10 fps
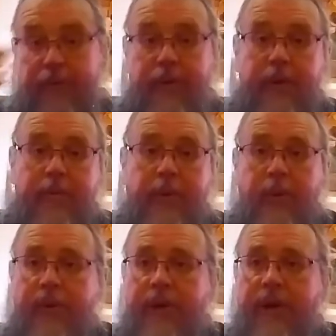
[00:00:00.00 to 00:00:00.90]
very
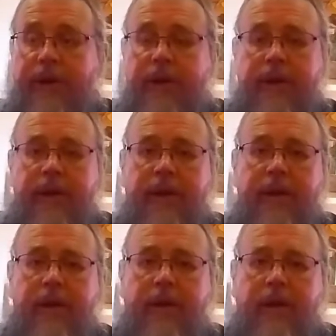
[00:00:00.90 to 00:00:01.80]
important, I think,
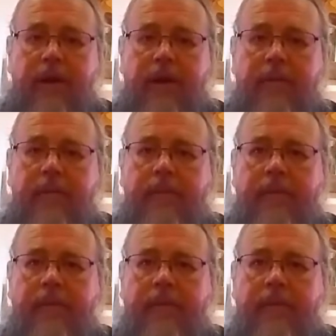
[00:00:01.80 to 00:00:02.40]
um,